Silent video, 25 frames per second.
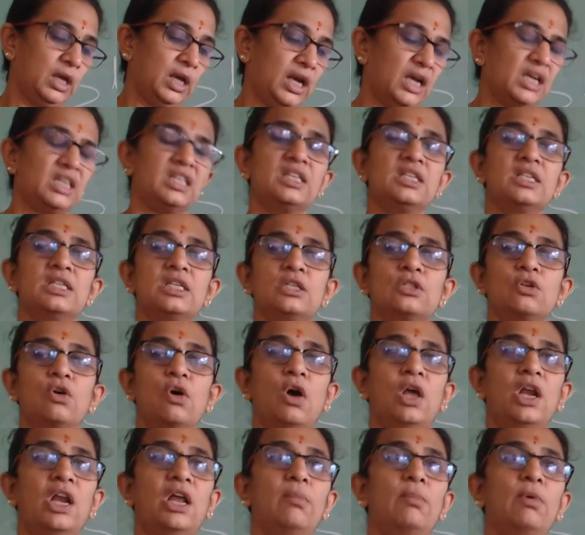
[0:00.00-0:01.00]
And this is
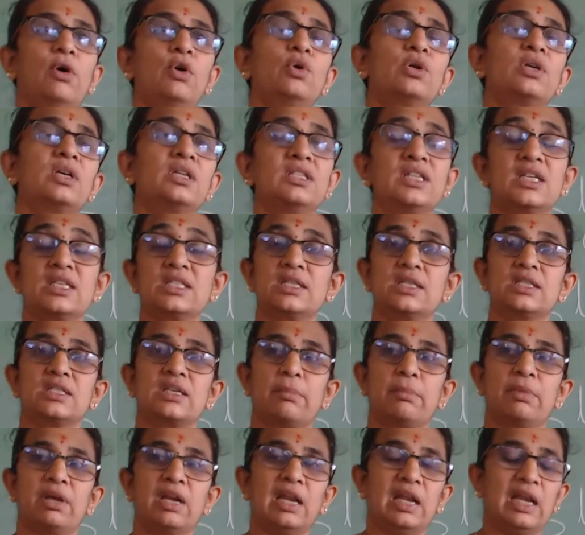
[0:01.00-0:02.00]
all about just a
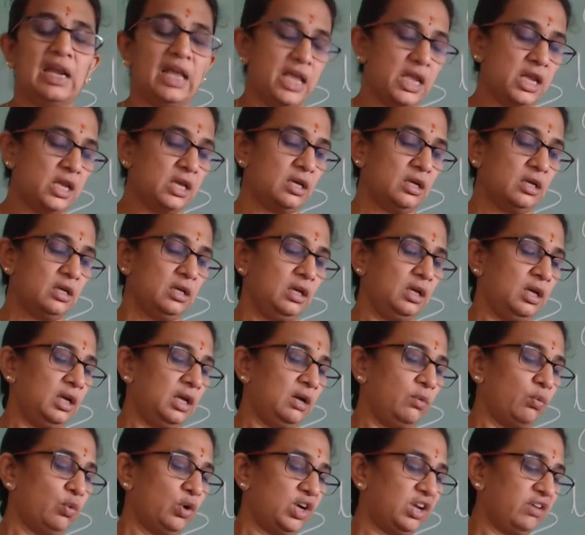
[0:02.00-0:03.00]
summary, like
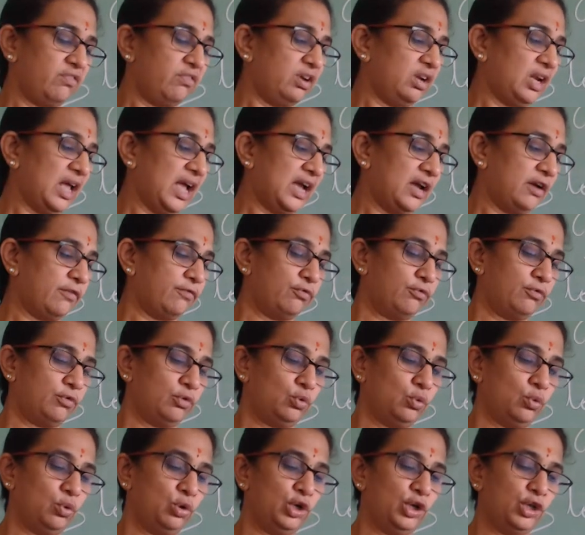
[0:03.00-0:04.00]
whatever I
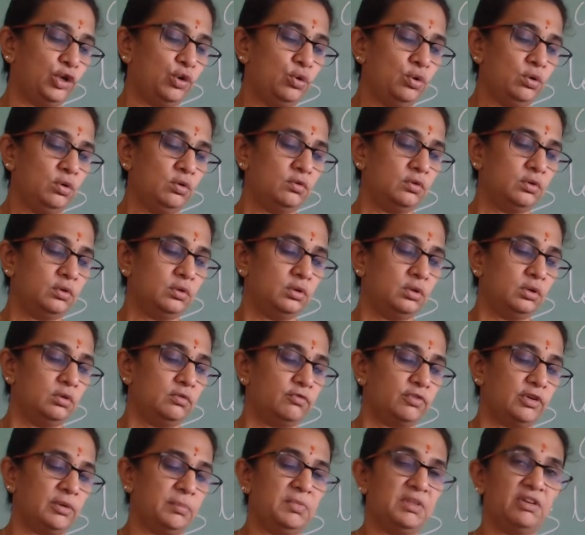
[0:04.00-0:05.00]
have told you
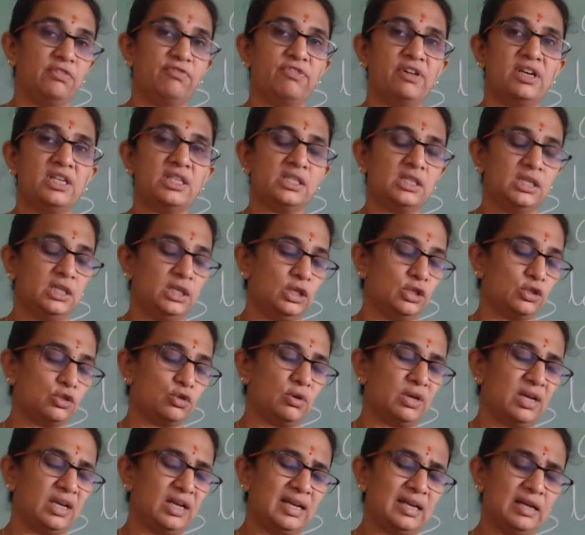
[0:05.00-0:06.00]
from the first.
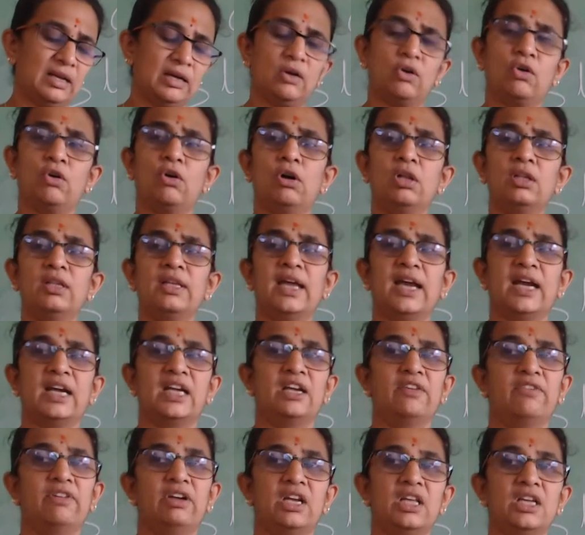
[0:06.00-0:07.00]
So all the
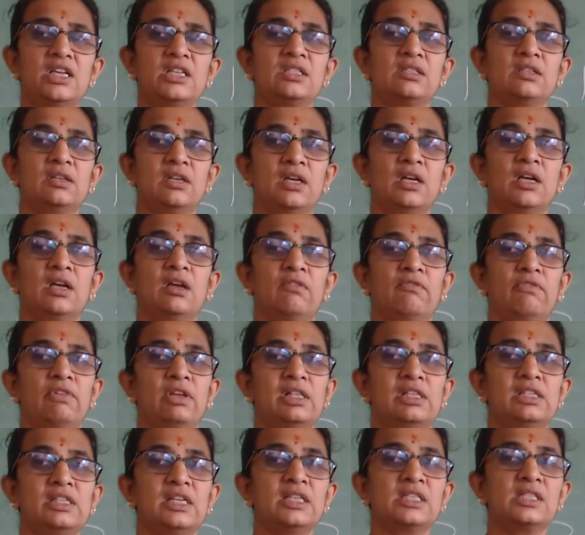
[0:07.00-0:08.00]
activities
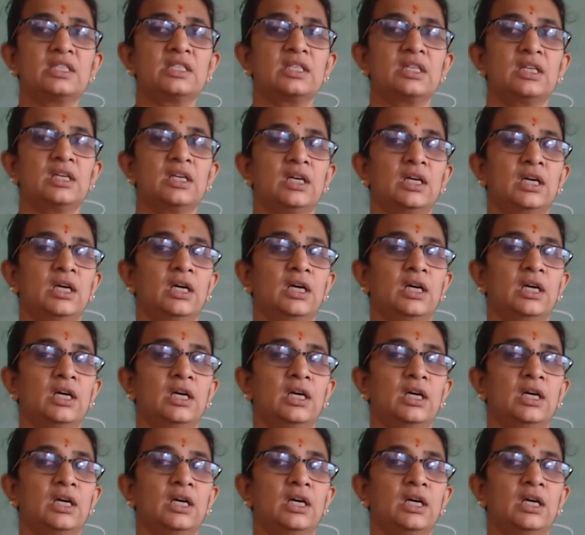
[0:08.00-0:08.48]
we'll just